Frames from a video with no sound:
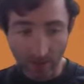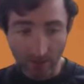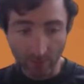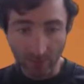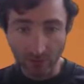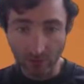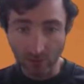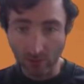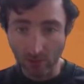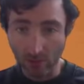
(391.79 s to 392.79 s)
I
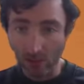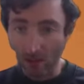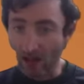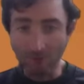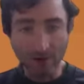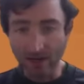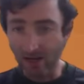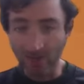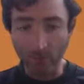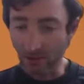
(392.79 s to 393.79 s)
presume. I really
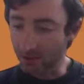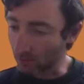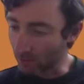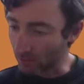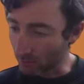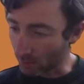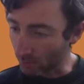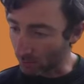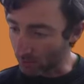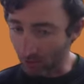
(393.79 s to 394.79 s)
like the way she's done this
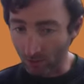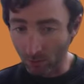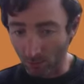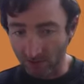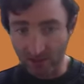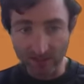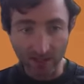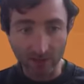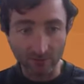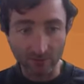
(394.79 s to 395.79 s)
mock-up. I don't know whether she's
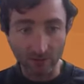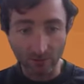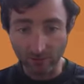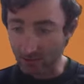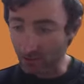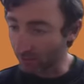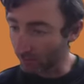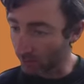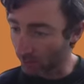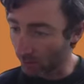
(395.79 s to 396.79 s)
taken the photography herself
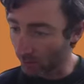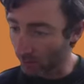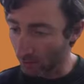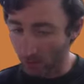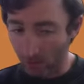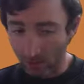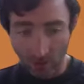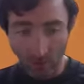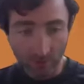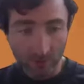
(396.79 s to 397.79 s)
and put them on,
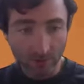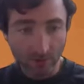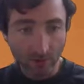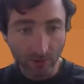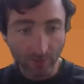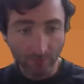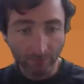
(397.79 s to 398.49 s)
or whether she's done it.